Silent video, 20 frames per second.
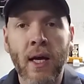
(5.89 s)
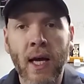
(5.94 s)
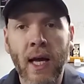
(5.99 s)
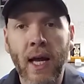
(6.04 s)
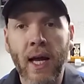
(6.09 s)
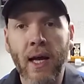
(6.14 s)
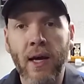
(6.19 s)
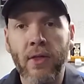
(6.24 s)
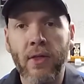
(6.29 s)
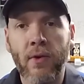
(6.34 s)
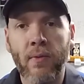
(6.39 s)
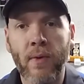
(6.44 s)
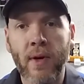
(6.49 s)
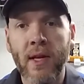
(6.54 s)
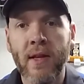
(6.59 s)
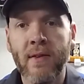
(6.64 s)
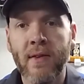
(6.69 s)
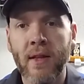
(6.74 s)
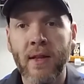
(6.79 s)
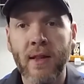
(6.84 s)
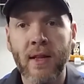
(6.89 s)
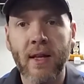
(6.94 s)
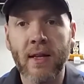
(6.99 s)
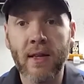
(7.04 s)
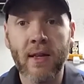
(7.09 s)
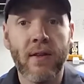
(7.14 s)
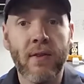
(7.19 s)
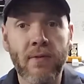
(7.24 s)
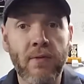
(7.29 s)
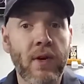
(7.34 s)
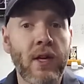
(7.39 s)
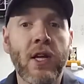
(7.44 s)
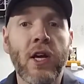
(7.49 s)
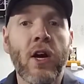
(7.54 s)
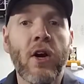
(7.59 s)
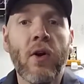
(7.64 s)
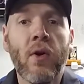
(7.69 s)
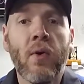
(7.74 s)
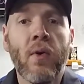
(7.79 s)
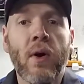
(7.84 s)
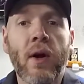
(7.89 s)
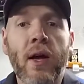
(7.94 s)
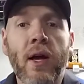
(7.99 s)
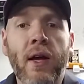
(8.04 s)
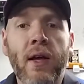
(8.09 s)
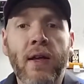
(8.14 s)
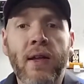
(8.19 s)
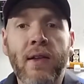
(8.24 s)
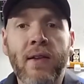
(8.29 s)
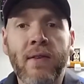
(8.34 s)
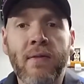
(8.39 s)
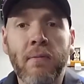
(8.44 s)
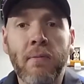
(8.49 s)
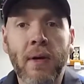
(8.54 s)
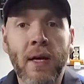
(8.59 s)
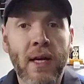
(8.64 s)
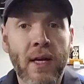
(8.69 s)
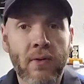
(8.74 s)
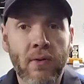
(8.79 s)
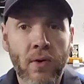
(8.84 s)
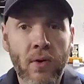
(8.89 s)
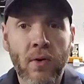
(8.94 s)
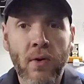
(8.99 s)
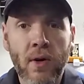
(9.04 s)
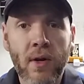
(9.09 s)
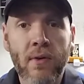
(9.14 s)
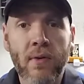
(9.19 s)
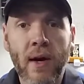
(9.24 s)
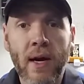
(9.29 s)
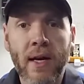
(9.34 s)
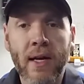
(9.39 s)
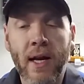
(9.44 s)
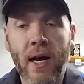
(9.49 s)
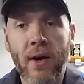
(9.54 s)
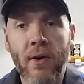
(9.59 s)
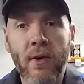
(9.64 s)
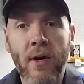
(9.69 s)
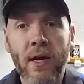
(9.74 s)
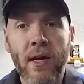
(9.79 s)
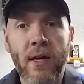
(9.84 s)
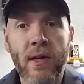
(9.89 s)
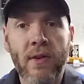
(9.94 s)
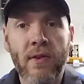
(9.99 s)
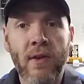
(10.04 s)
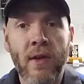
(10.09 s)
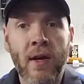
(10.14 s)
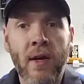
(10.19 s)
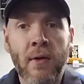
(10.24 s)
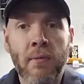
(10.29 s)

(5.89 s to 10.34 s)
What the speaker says: And the reason that this video is being recorded right now is